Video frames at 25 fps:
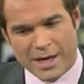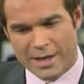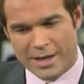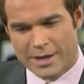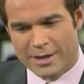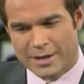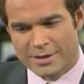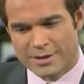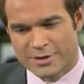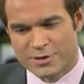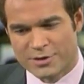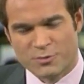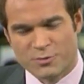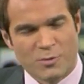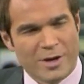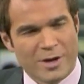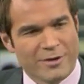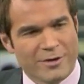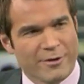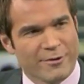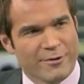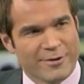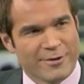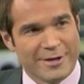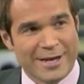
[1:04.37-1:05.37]
as to
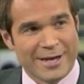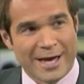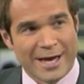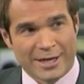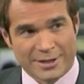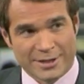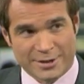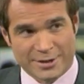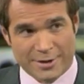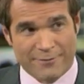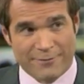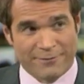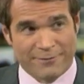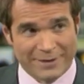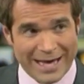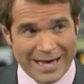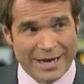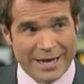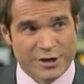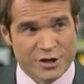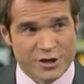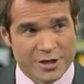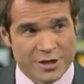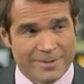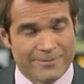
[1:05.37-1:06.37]
whether the next
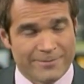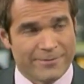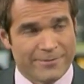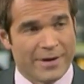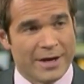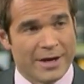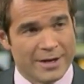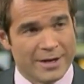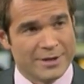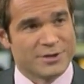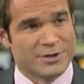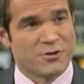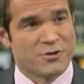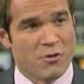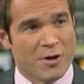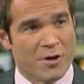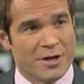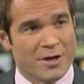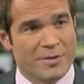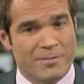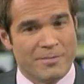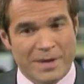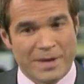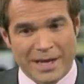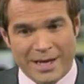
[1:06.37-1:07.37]
flagship fund is going
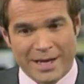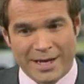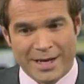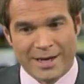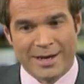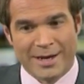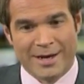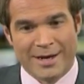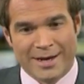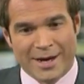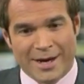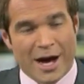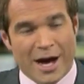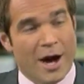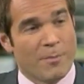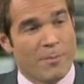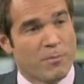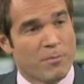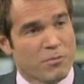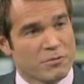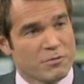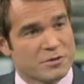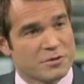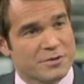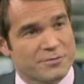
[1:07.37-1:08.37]
to be
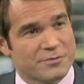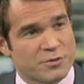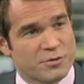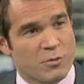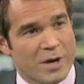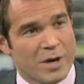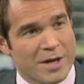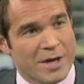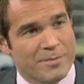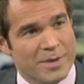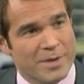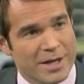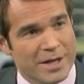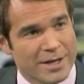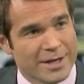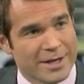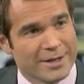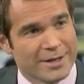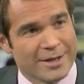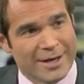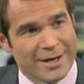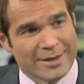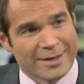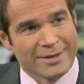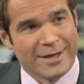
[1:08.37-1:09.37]
upwards of twenty billion
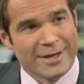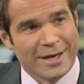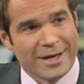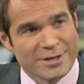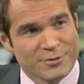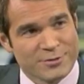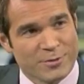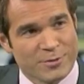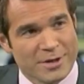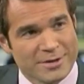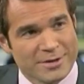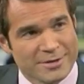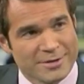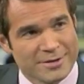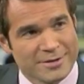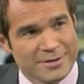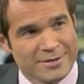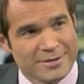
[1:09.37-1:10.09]
dollars like the last ones?